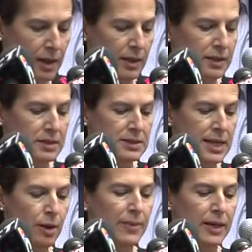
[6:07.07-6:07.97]
And it is
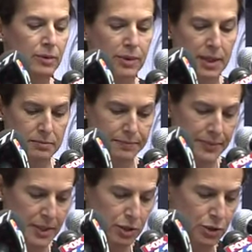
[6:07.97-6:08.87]
now my great
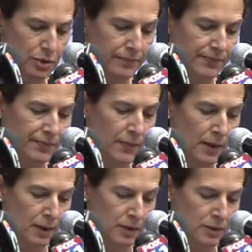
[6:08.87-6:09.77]
pleasure
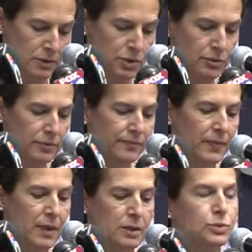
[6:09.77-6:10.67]
to
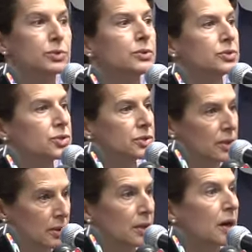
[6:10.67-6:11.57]
introduce
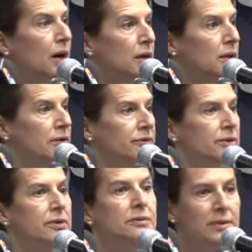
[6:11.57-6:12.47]
our
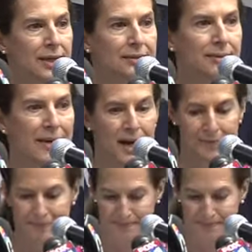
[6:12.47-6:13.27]
Governor Ed Lamont.